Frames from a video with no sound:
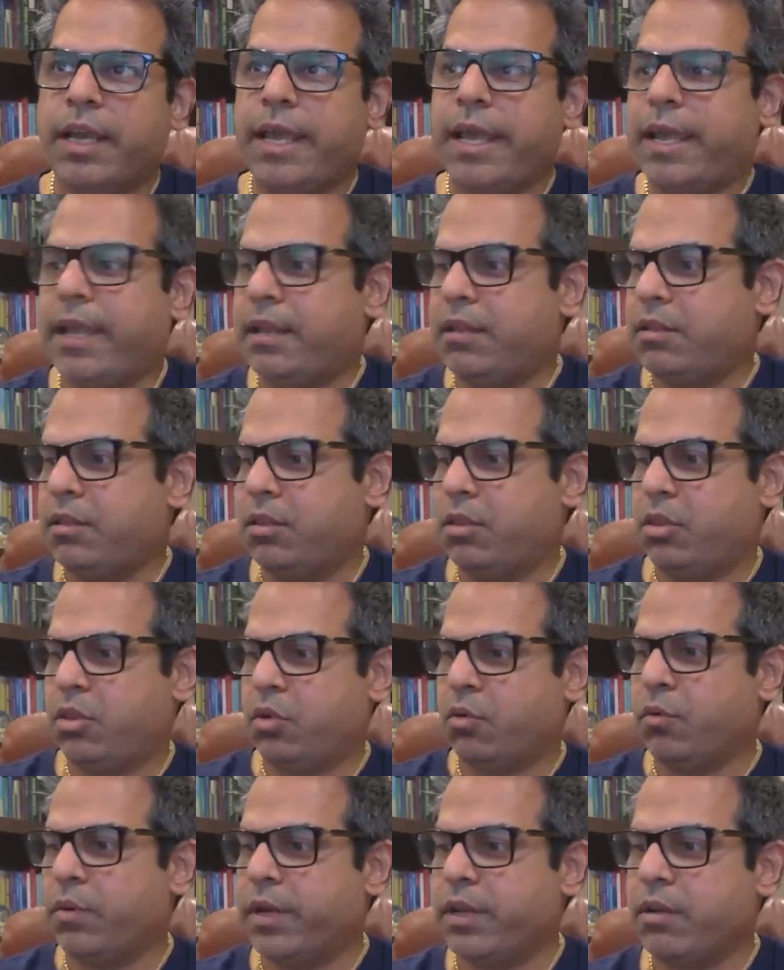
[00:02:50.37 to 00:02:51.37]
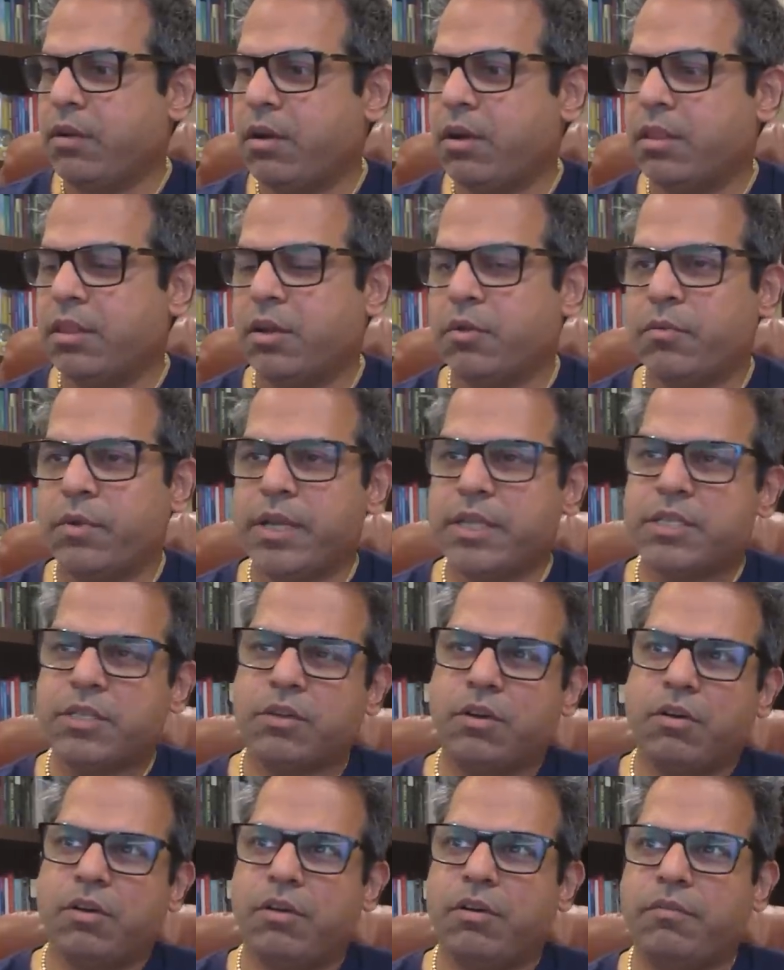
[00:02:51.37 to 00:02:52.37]
and threw it on the
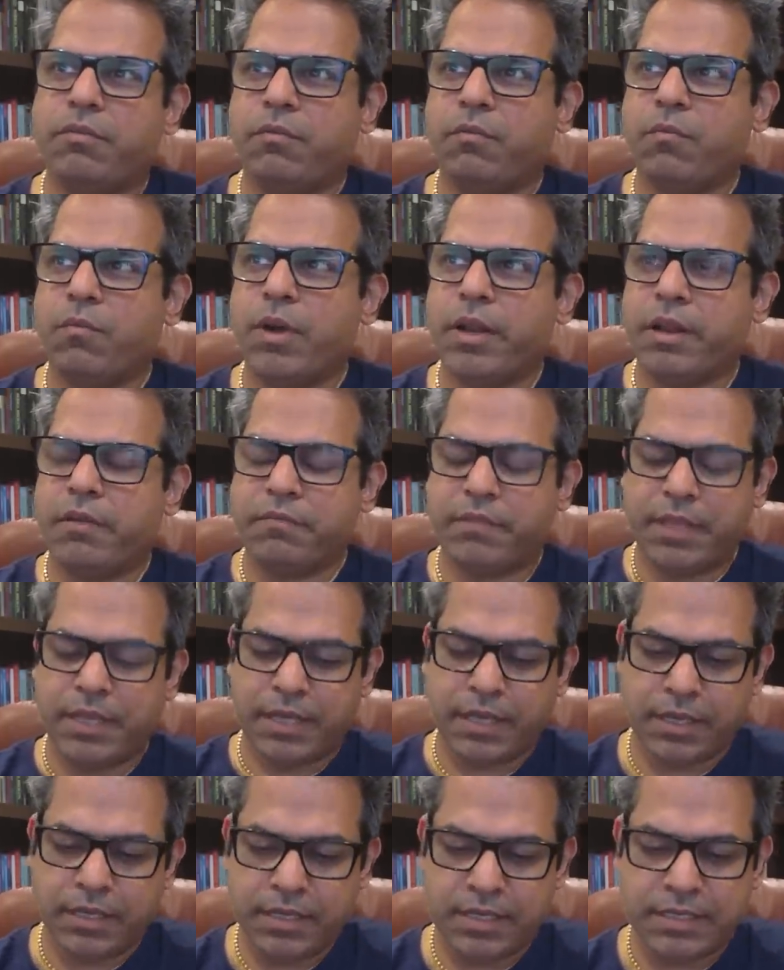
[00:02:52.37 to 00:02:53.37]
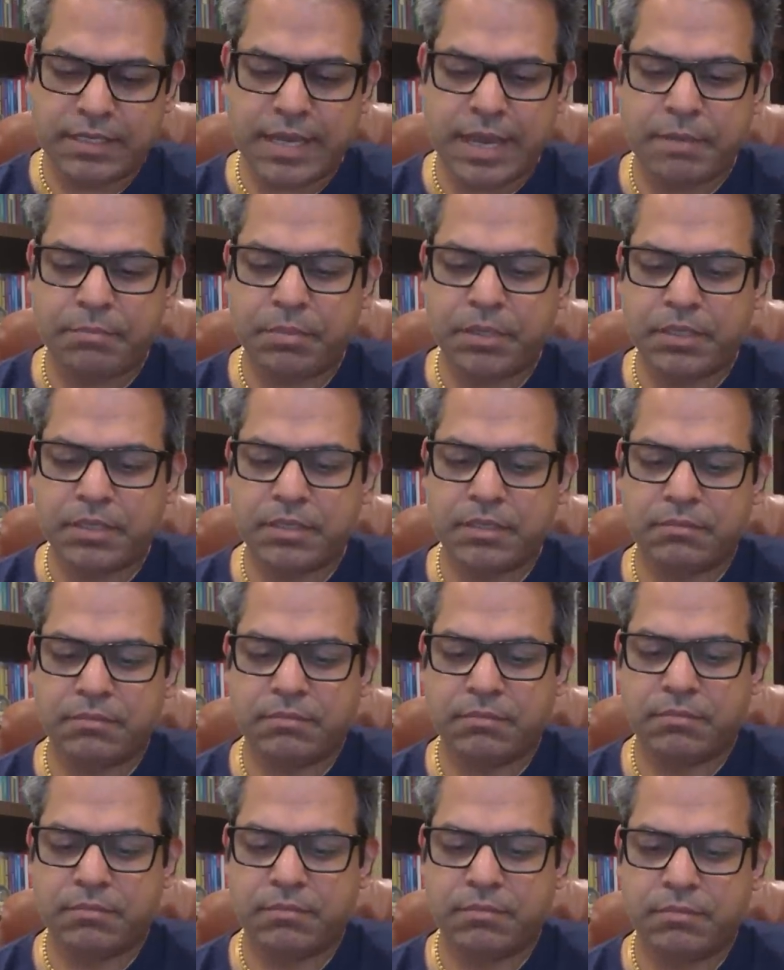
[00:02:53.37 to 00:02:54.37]
wrist of one of the disciples,
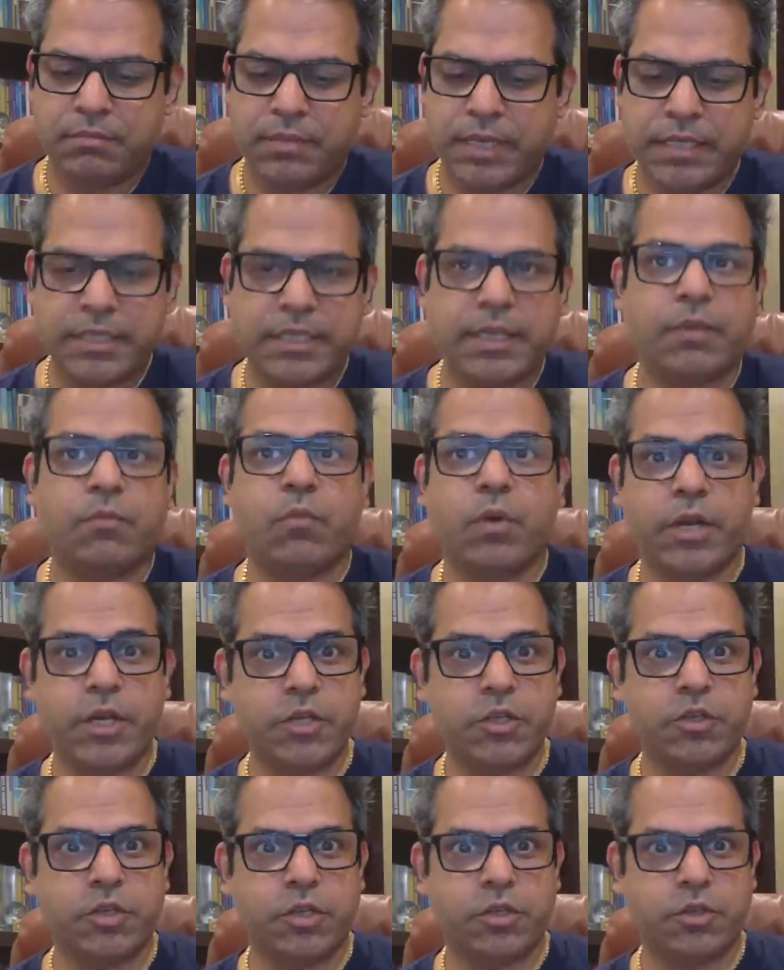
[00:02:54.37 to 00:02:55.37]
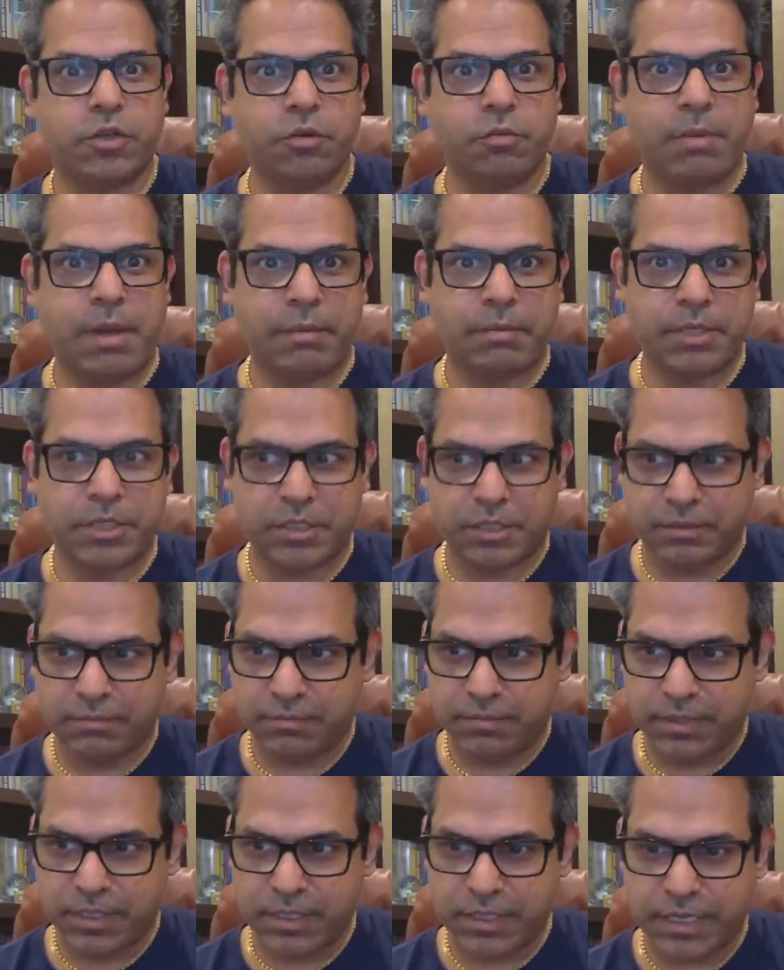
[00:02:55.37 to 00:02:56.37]
and he's like, "What did you just do, Babaji?"
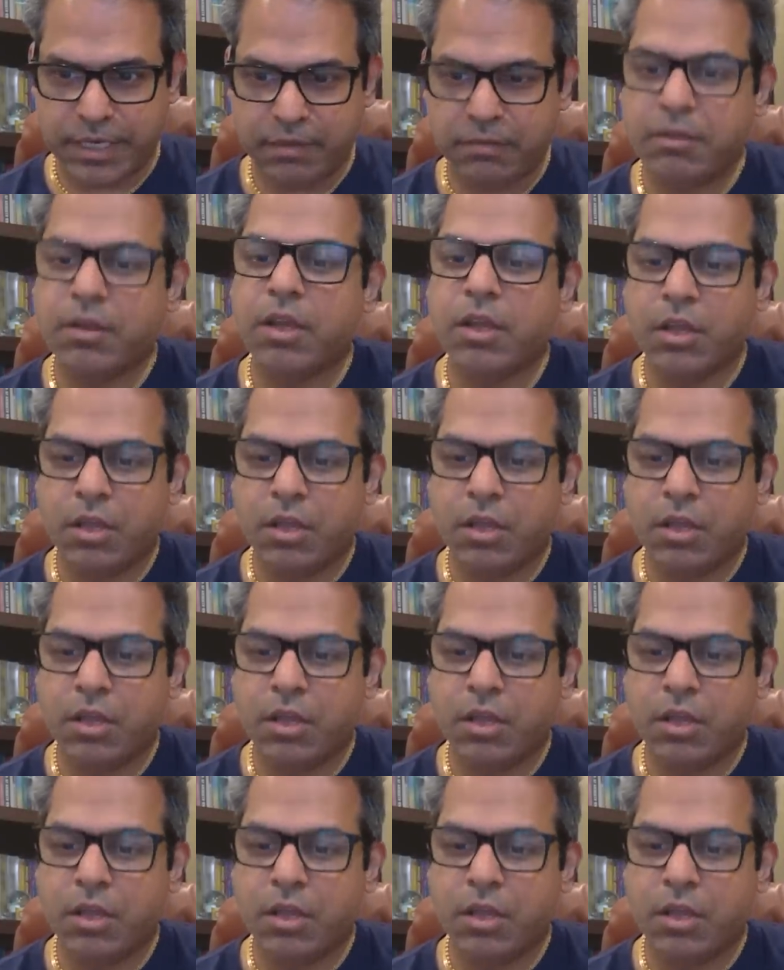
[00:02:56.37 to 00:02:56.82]
He's like,